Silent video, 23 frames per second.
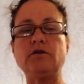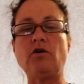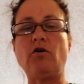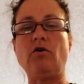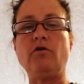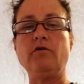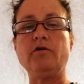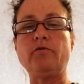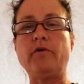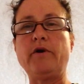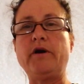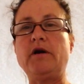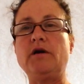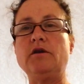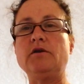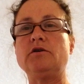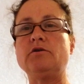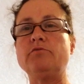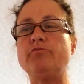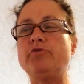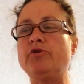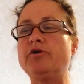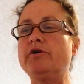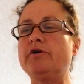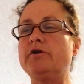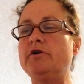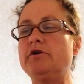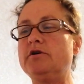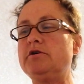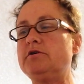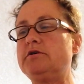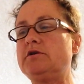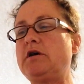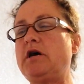all the way into
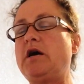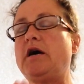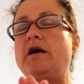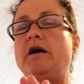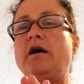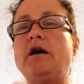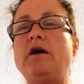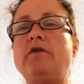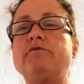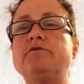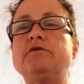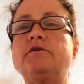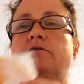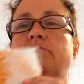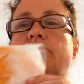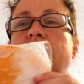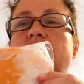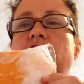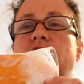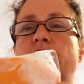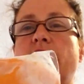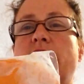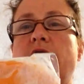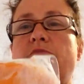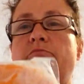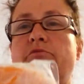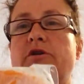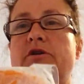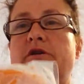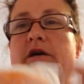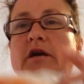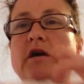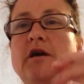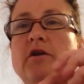burgers, I have some sweet
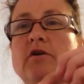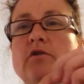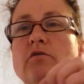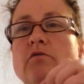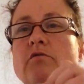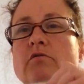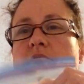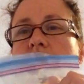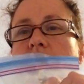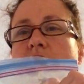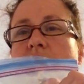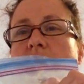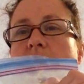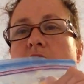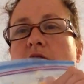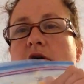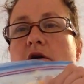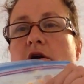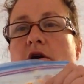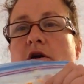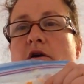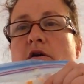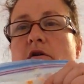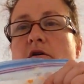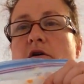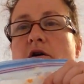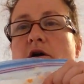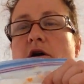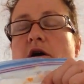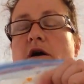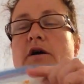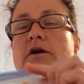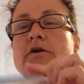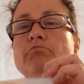potato.
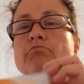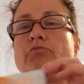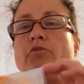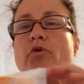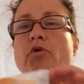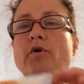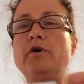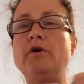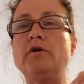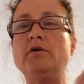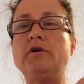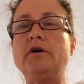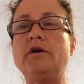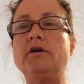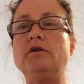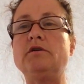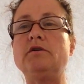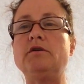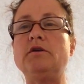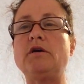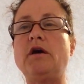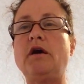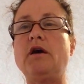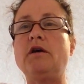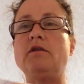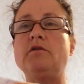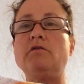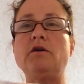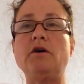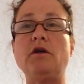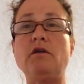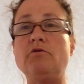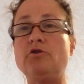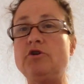I boiled it and
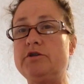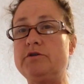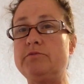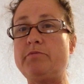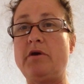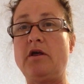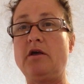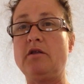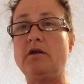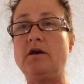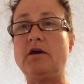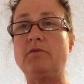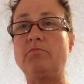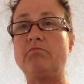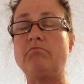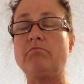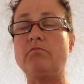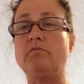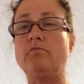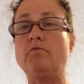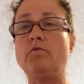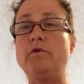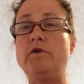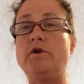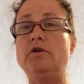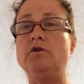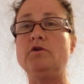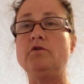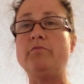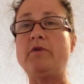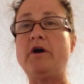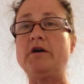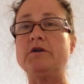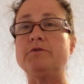then just made it like when you
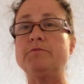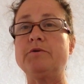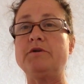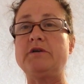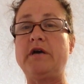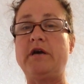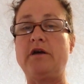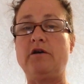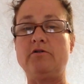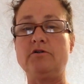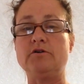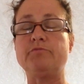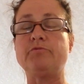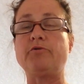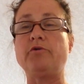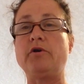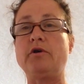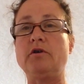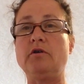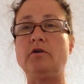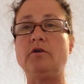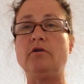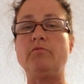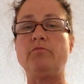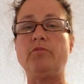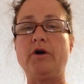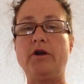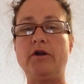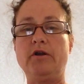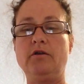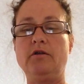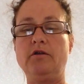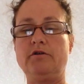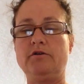do mashed potatoes, put in a little
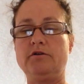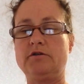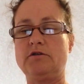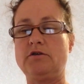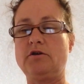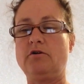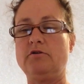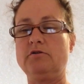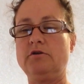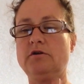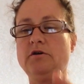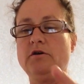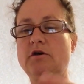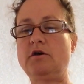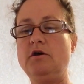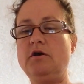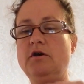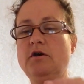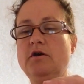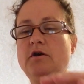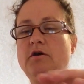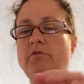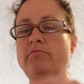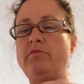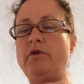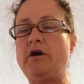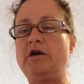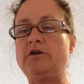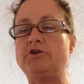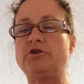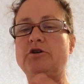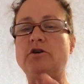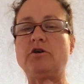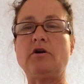butter, a little salt,
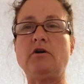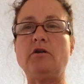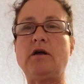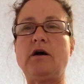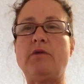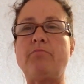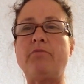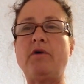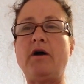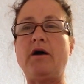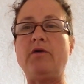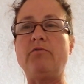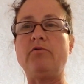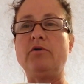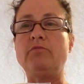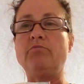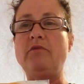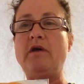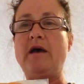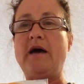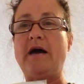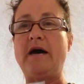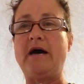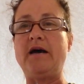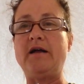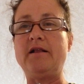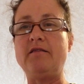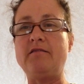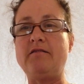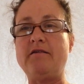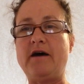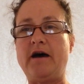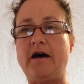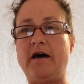mash it all up. I would
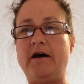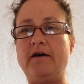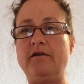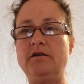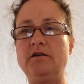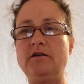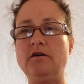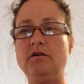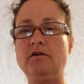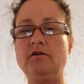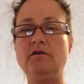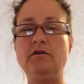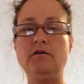add that.